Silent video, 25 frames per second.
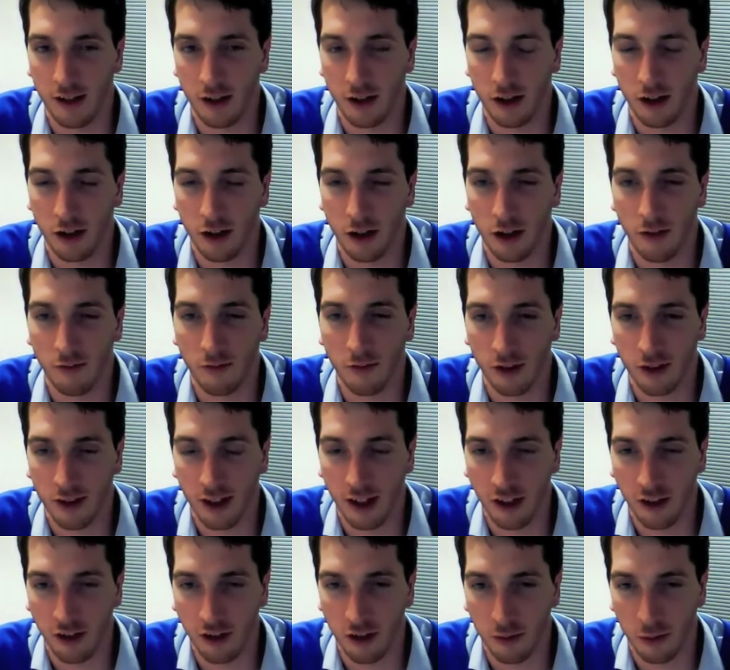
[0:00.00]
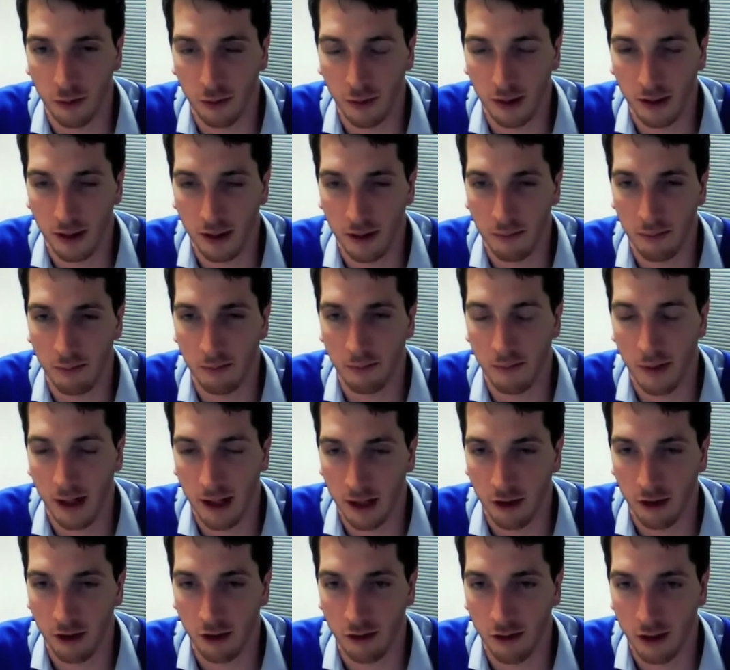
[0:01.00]
conversations between the
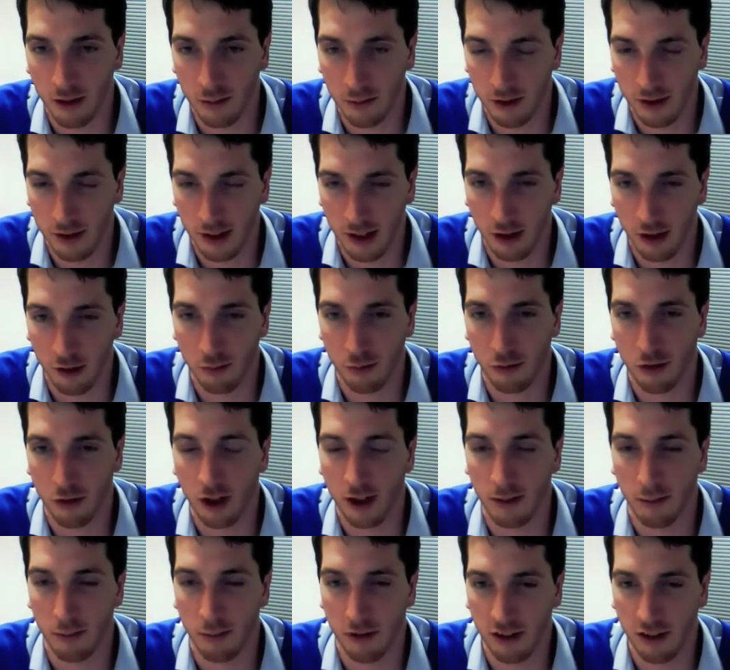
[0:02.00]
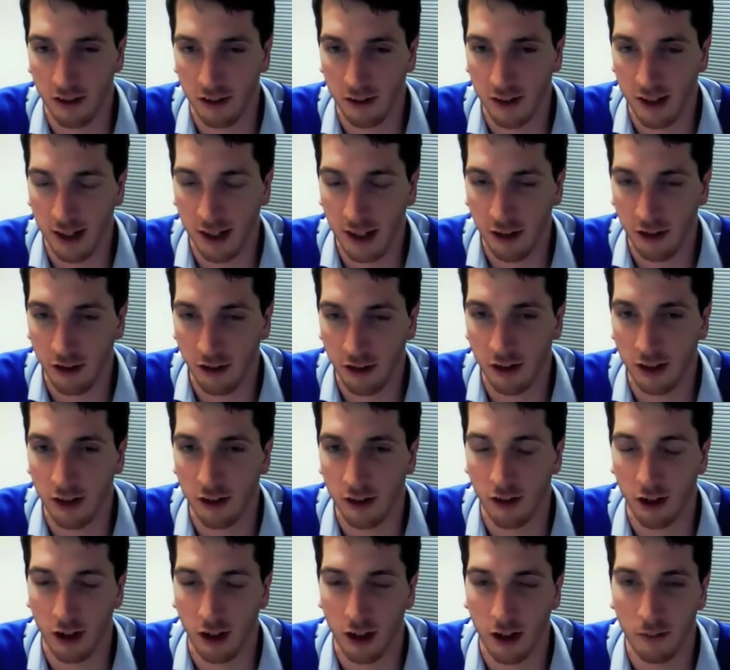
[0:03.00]
manager and himself prior to presentation, in
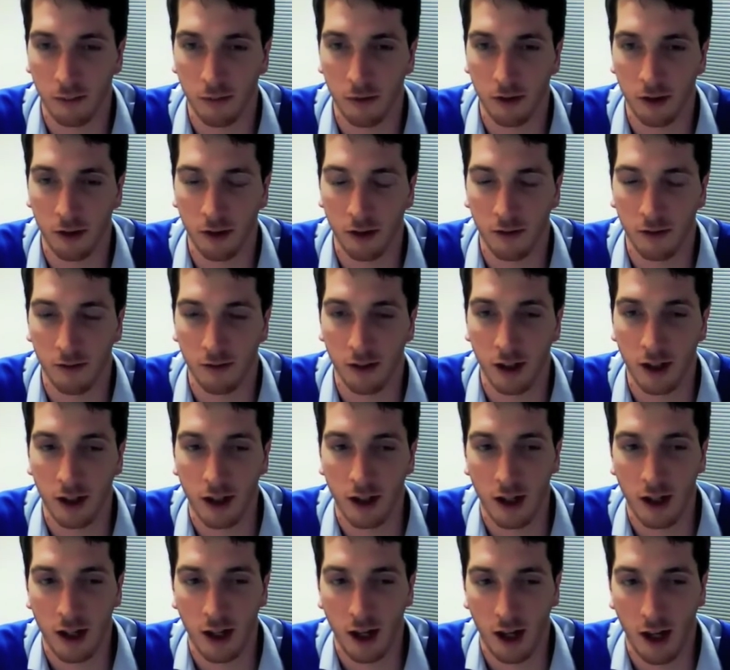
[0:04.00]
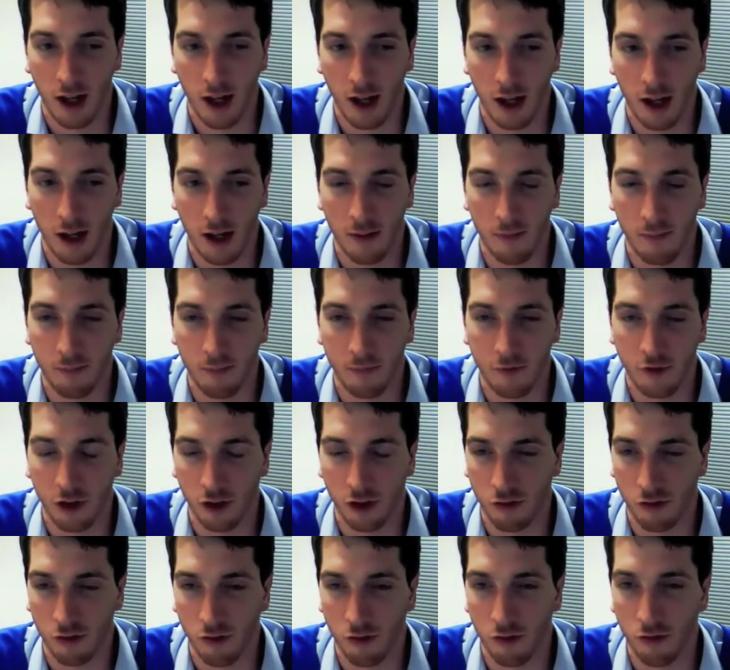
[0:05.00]
terms of
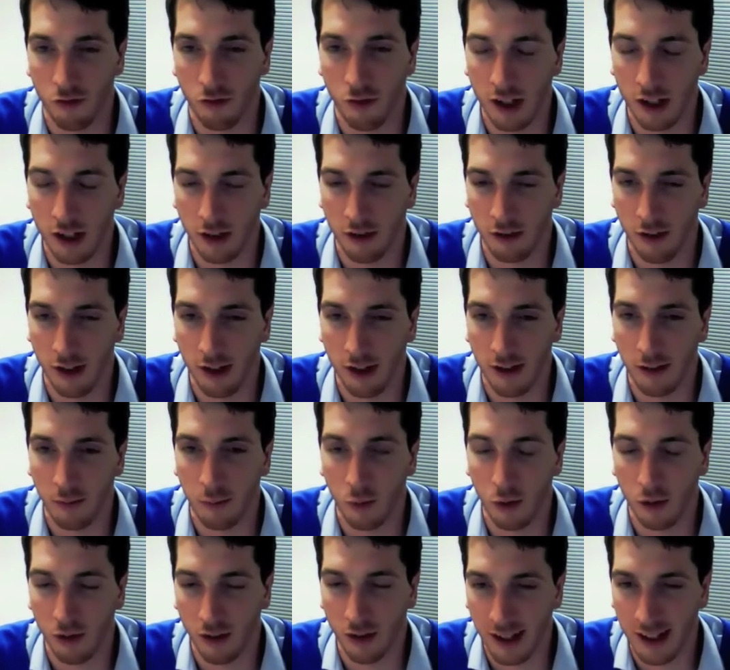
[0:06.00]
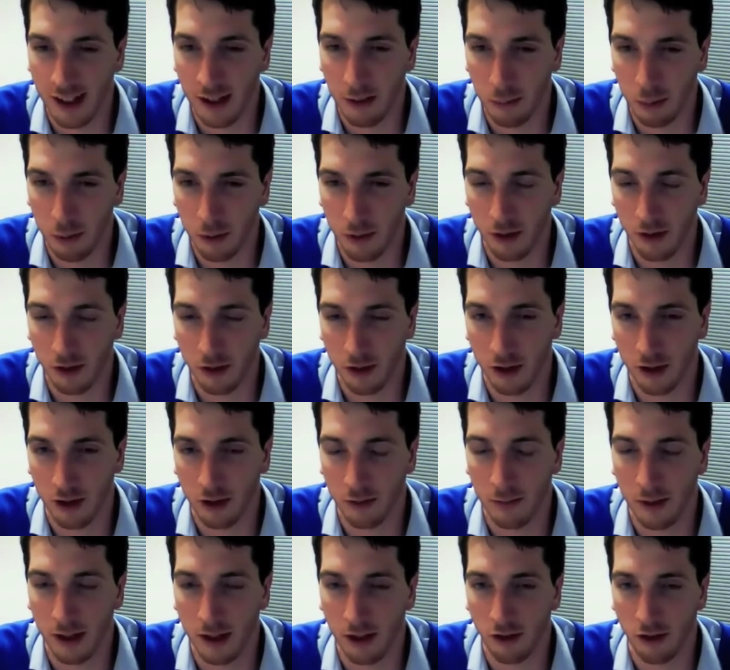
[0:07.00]
just reiterating what the key points are,
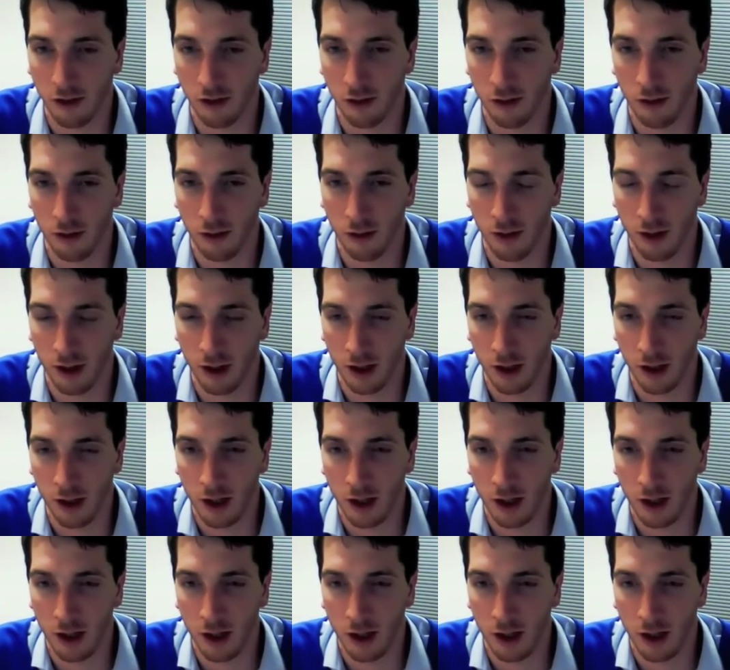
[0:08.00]
to make sure that